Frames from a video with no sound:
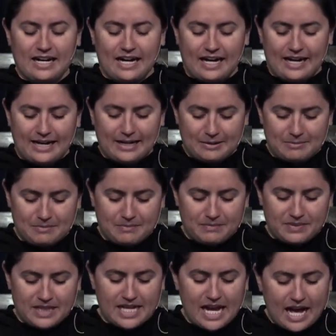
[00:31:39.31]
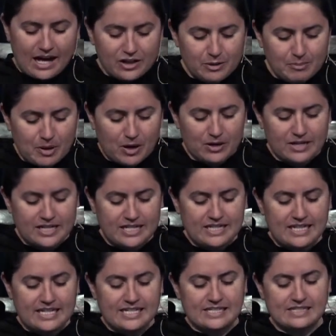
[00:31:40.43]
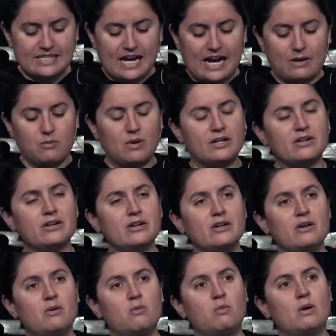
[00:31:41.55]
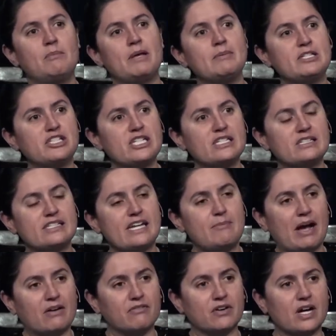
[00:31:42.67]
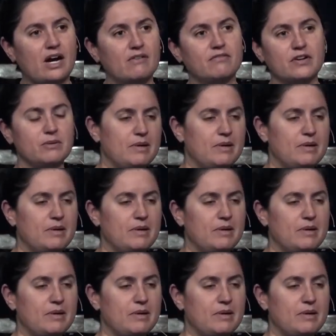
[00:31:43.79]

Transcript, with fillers: Um, the other part in it is, I wonder, well, maybe she didn't stay back for comfort.